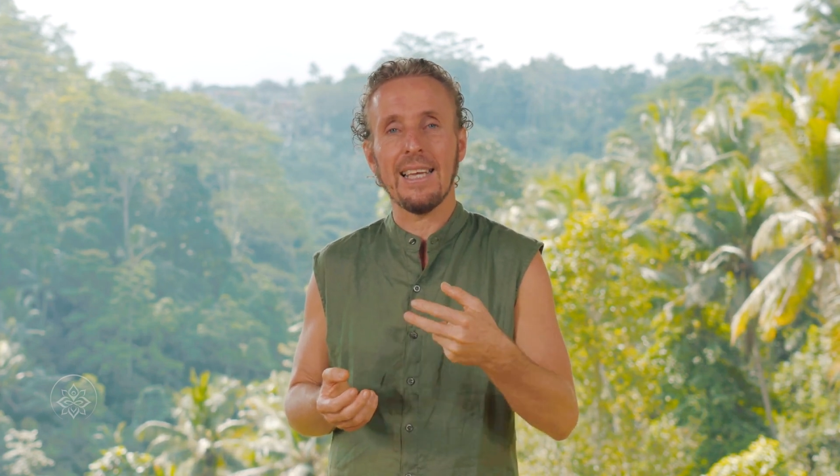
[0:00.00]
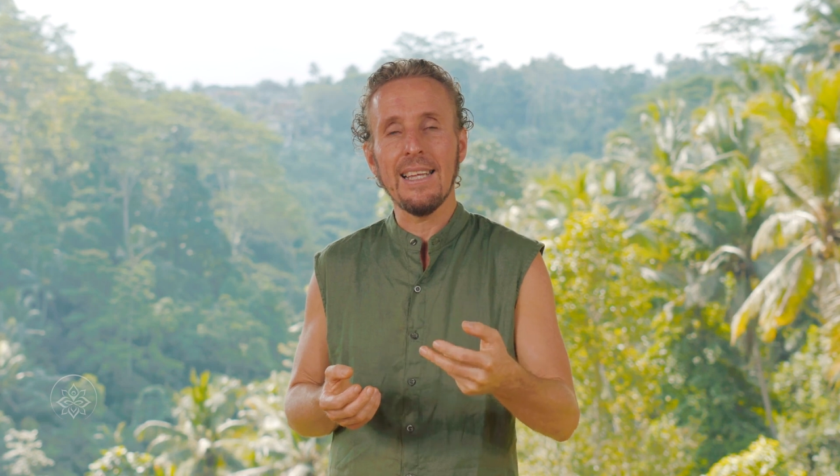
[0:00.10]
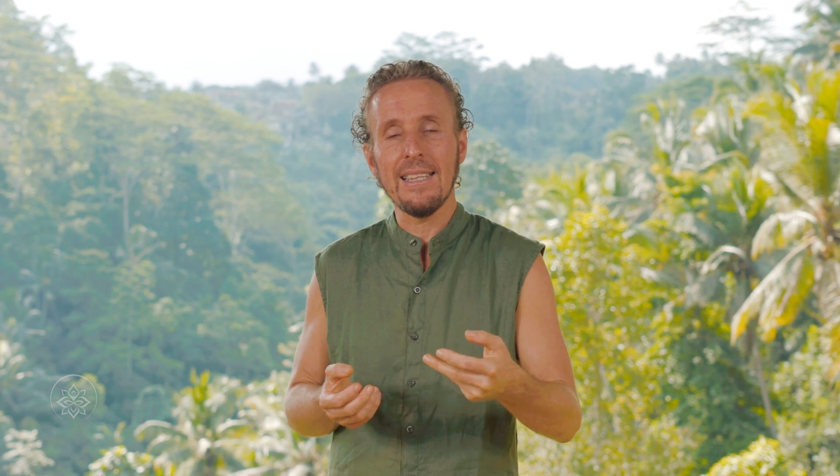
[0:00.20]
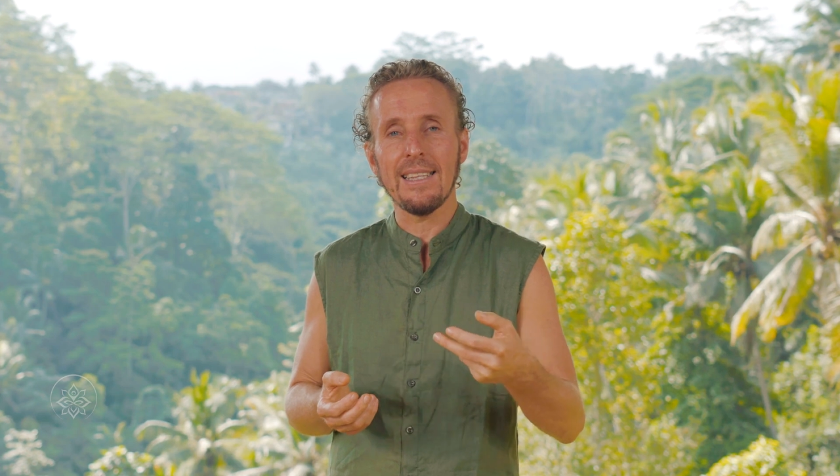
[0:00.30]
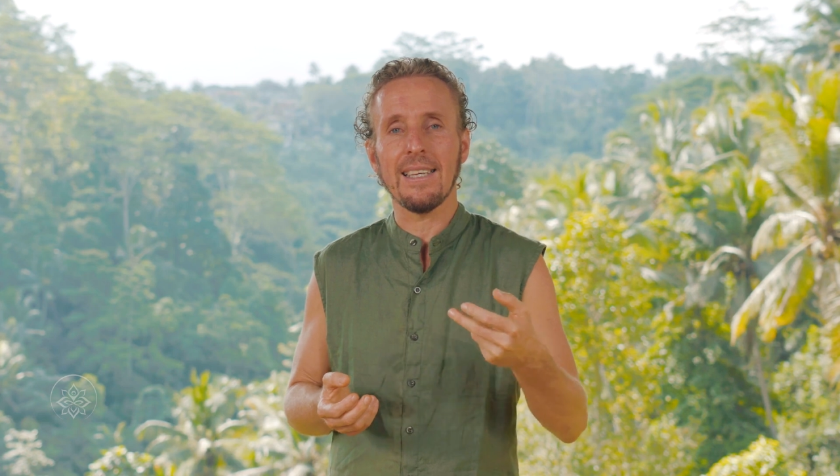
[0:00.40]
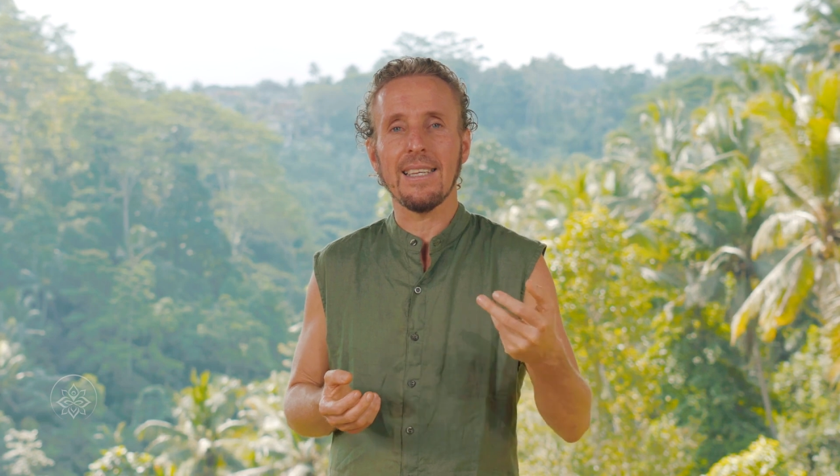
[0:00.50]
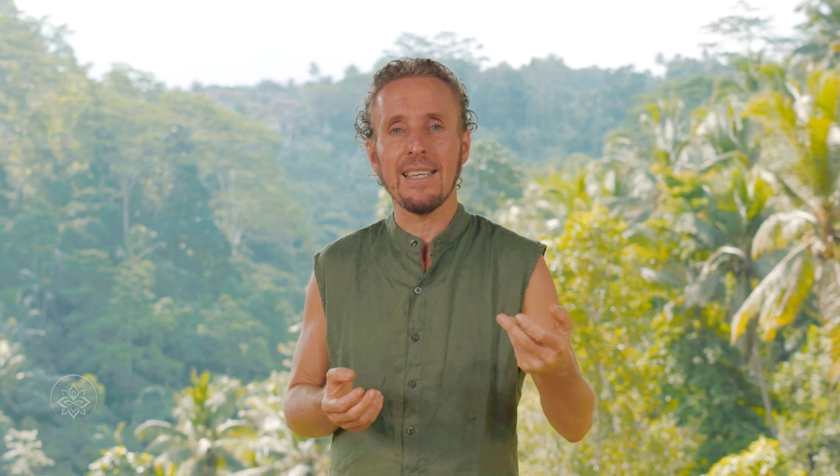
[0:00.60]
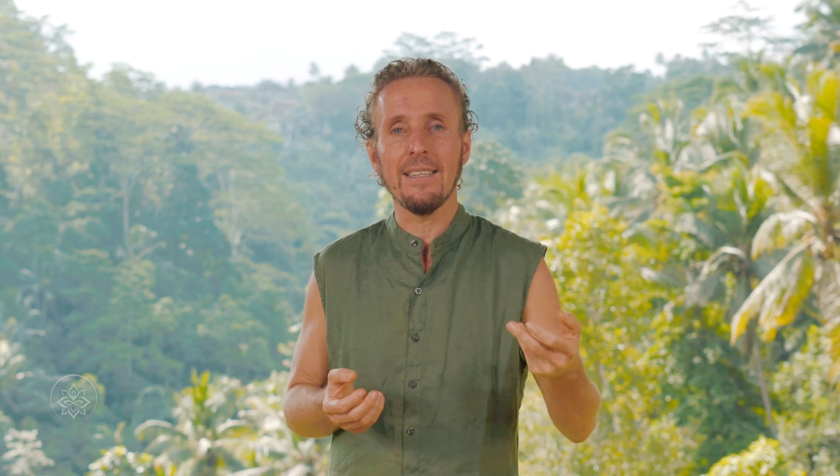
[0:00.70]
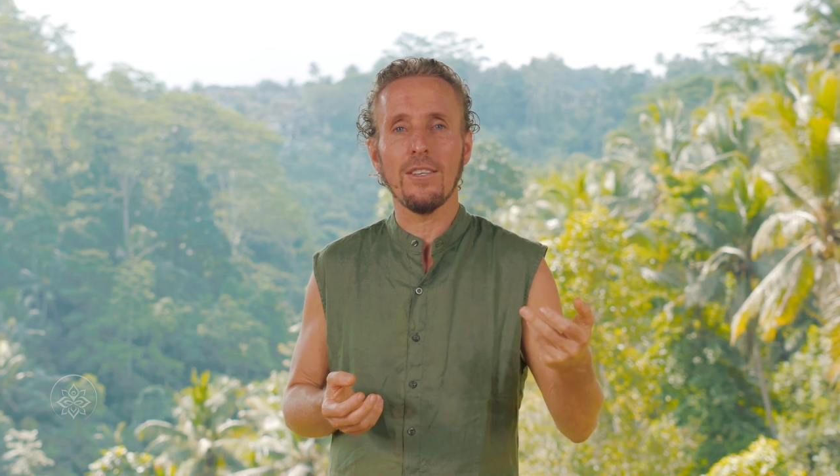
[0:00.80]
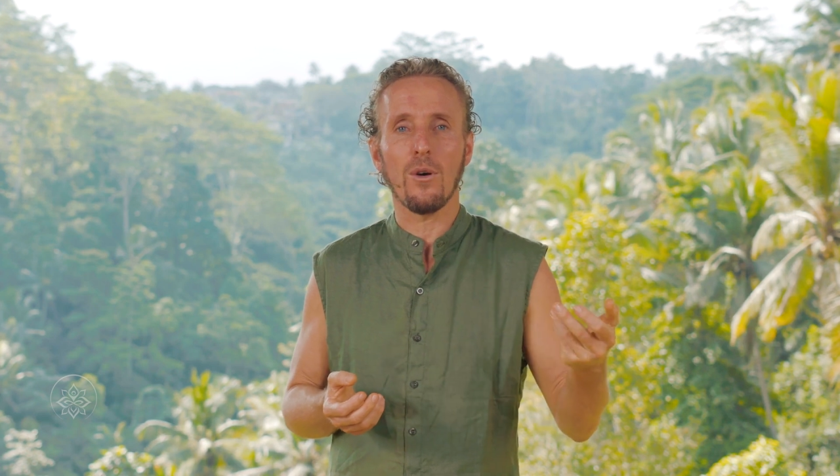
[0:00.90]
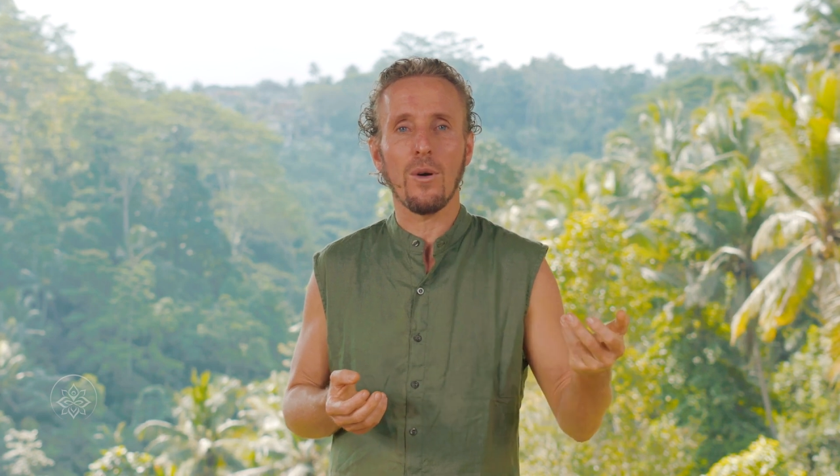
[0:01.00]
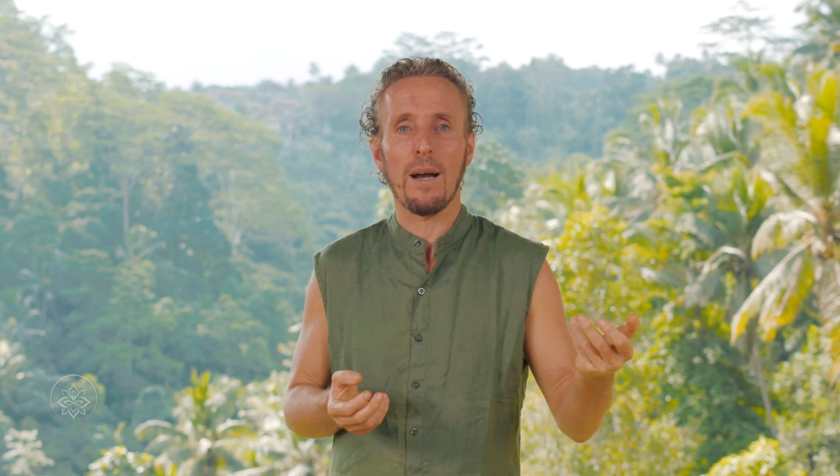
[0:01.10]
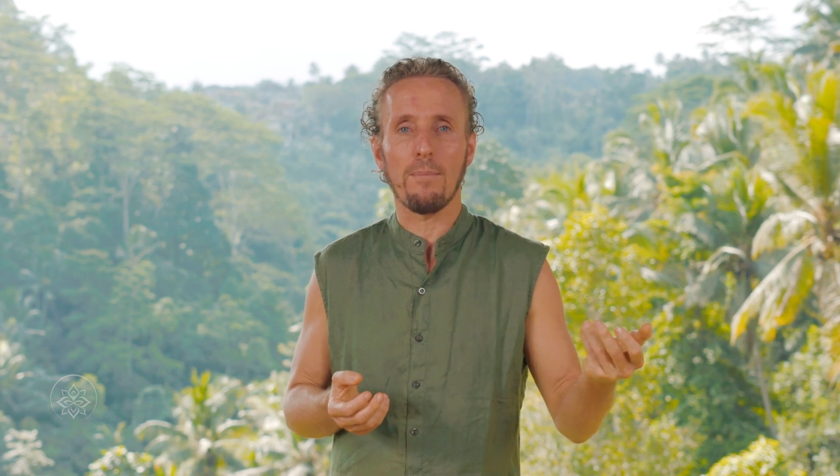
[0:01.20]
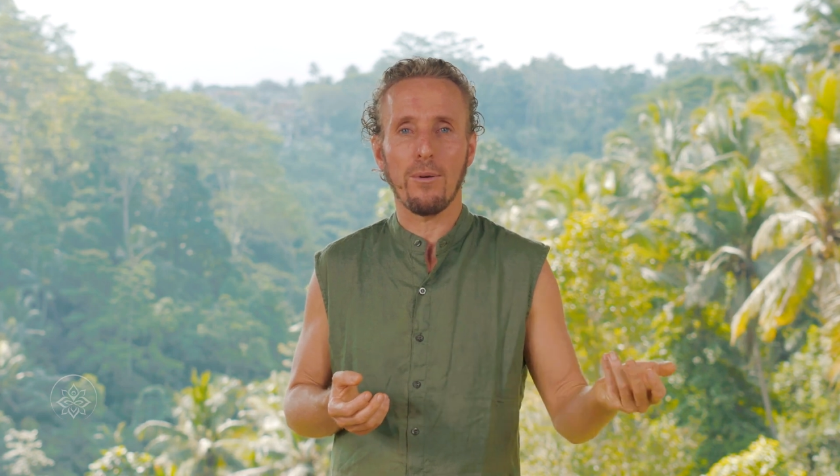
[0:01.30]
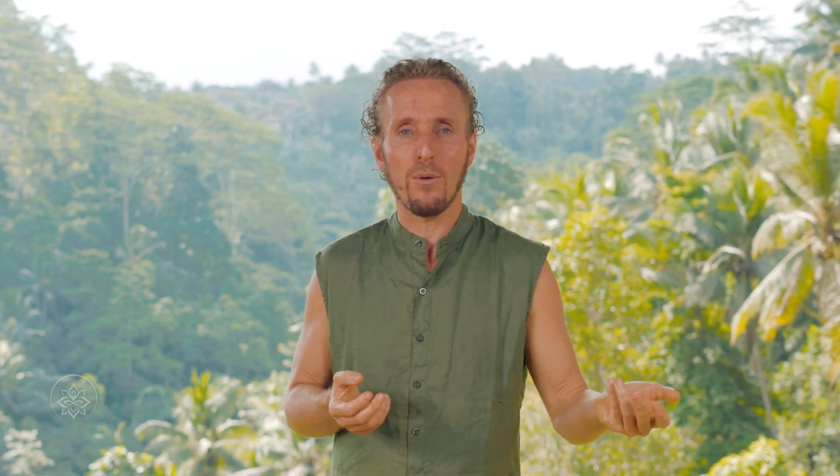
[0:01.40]
in the Yin
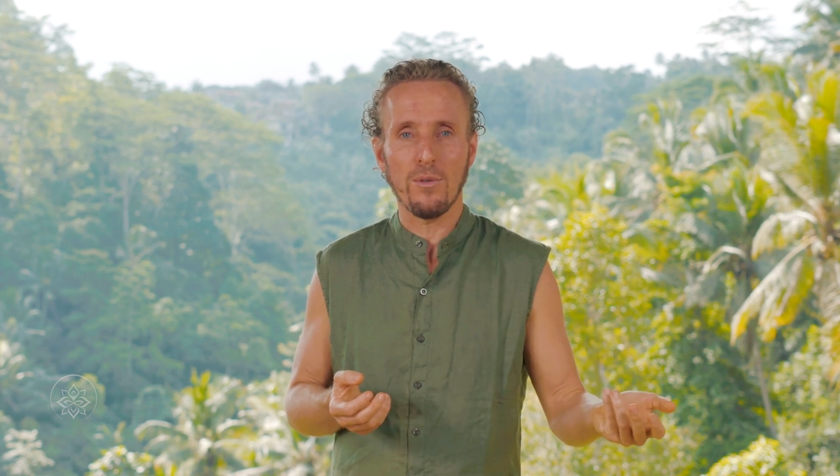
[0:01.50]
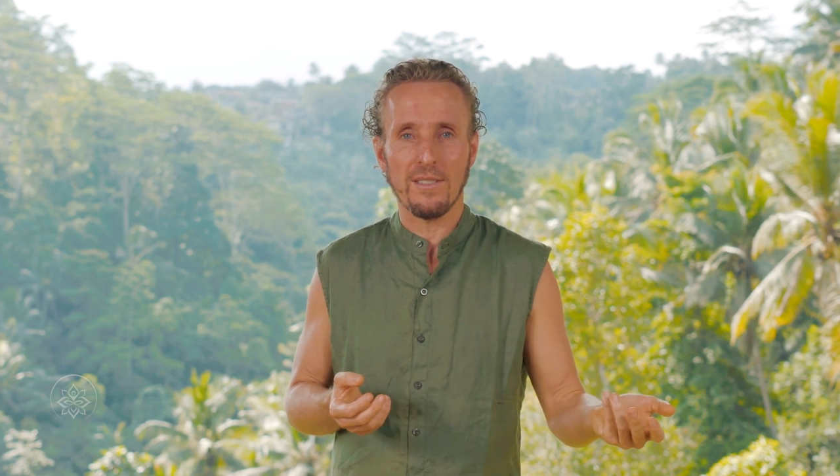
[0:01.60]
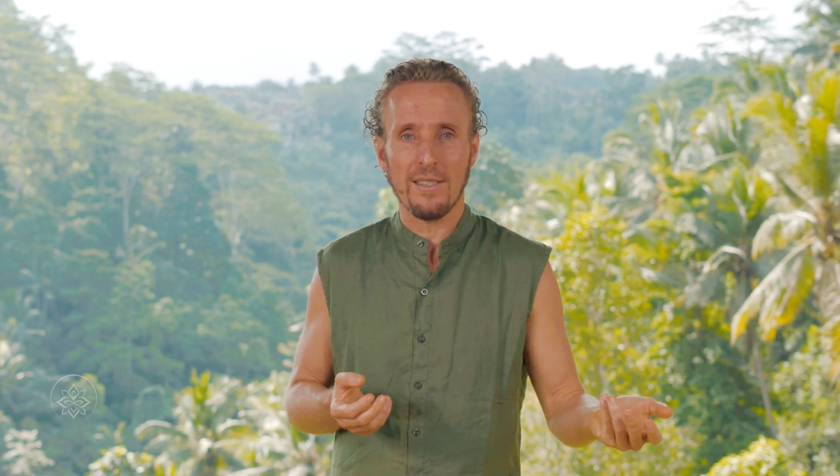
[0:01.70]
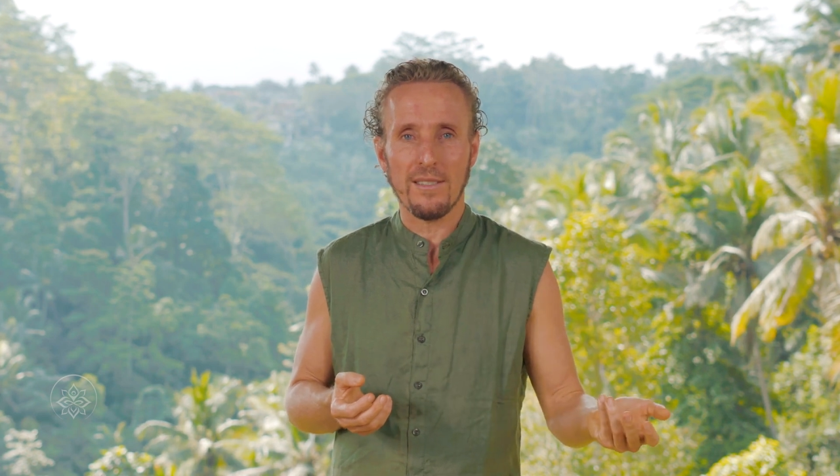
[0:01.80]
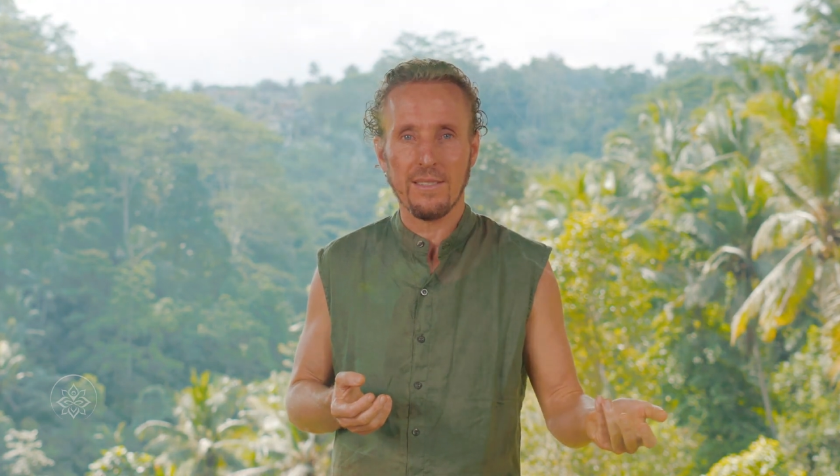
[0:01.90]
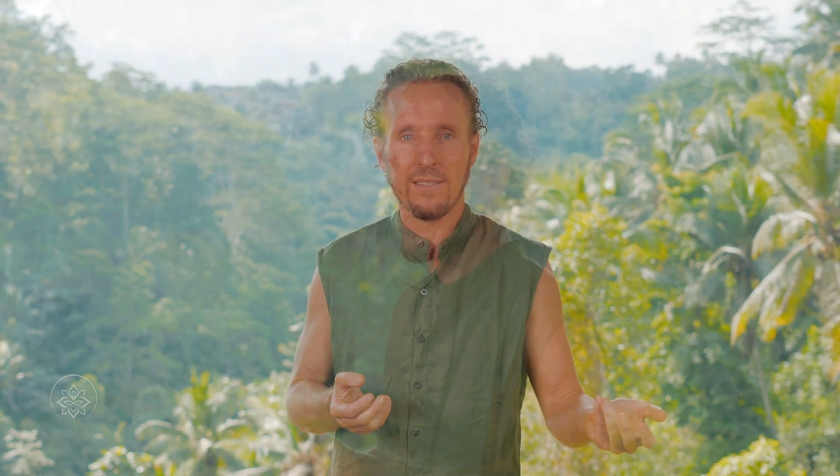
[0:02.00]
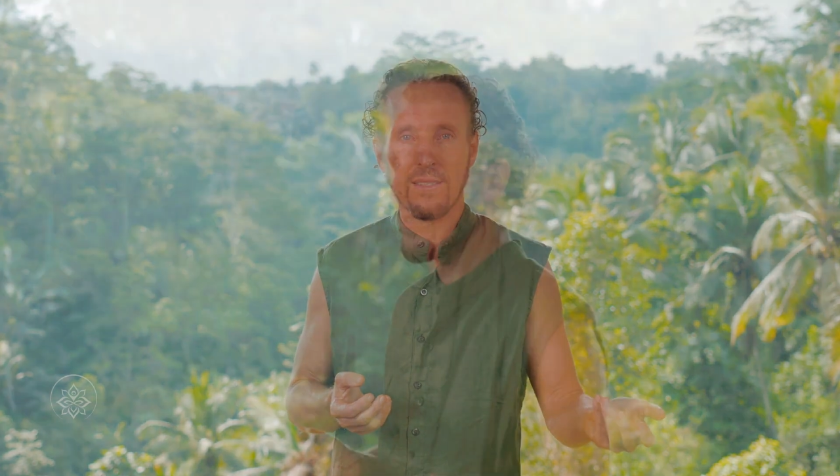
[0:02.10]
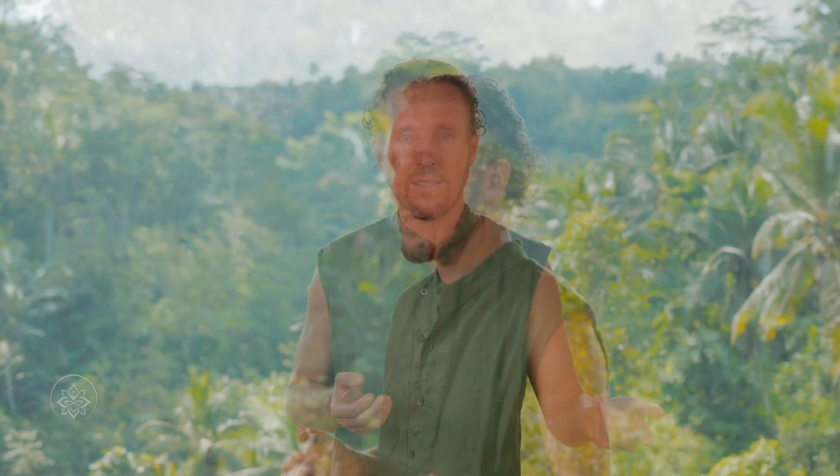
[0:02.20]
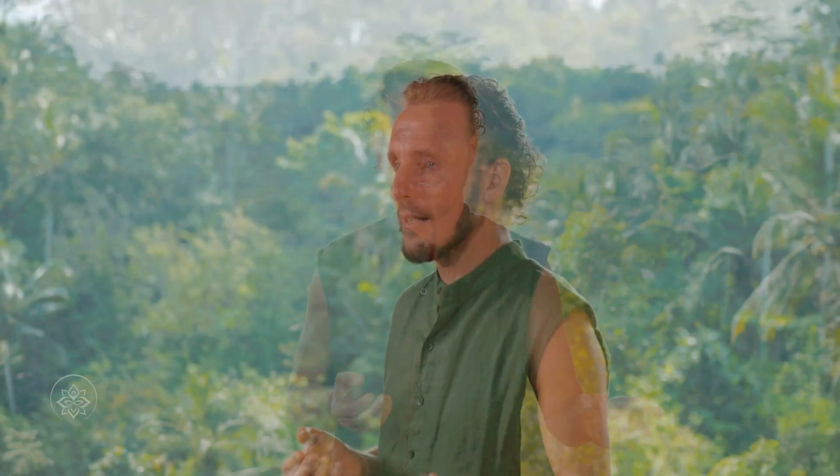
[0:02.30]
Yoga poses.